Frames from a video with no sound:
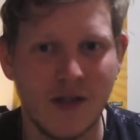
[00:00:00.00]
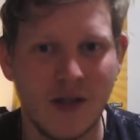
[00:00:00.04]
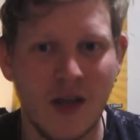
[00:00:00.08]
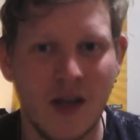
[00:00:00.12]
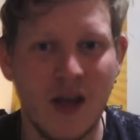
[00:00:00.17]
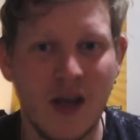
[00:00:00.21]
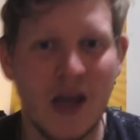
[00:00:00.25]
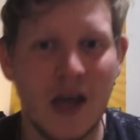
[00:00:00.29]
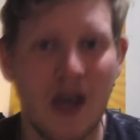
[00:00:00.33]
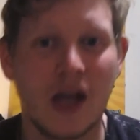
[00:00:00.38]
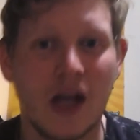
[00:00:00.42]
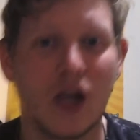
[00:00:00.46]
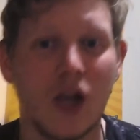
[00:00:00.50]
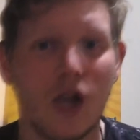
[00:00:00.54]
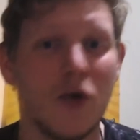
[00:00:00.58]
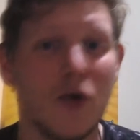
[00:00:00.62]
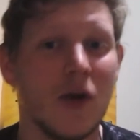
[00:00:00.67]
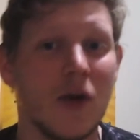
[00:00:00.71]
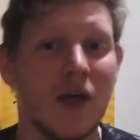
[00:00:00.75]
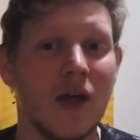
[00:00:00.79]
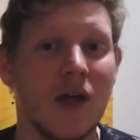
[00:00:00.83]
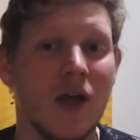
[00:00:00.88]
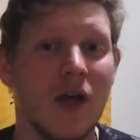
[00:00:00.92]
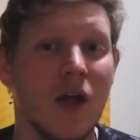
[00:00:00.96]
including
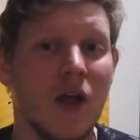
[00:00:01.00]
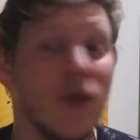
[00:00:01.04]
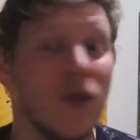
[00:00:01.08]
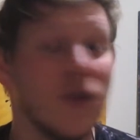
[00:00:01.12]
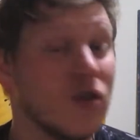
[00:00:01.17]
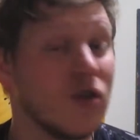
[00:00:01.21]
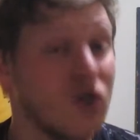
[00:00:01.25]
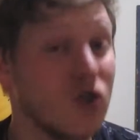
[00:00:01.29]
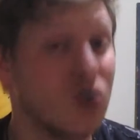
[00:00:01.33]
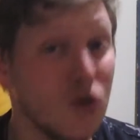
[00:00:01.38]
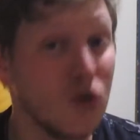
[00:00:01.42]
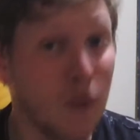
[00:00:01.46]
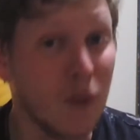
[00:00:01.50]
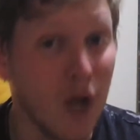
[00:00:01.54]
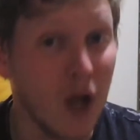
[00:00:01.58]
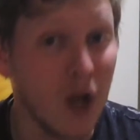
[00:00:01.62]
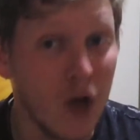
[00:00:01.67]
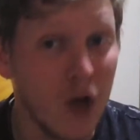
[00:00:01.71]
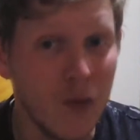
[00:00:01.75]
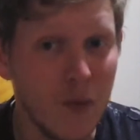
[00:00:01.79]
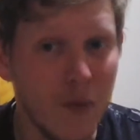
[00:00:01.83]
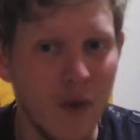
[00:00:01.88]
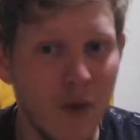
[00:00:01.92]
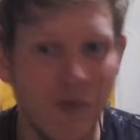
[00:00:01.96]
the Super
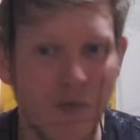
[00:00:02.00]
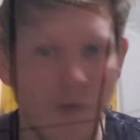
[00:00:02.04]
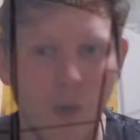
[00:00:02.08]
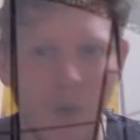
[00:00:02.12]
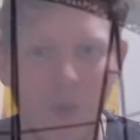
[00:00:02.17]
Looper roller